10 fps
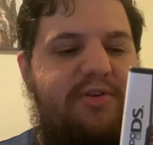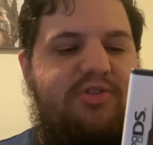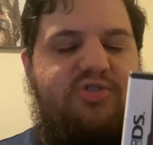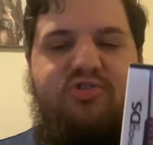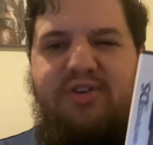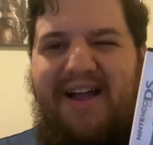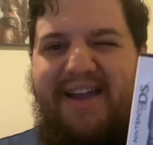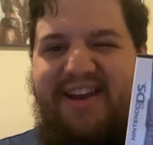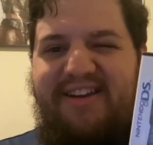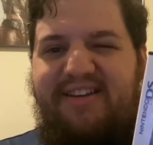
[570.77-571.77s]

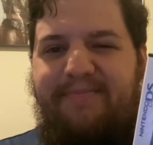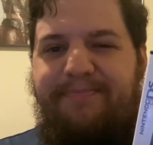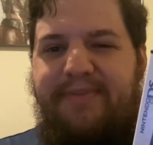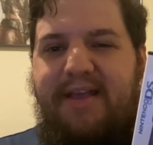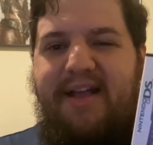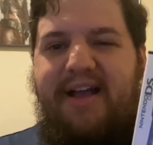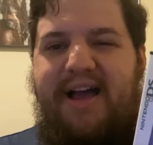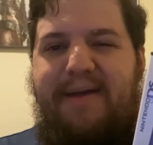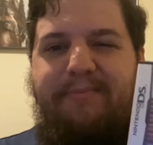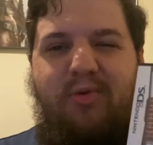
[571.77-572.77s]
tried.
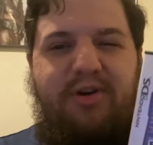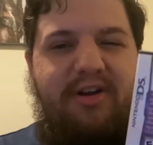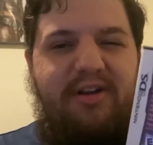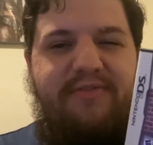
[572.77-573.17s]
I'm wondering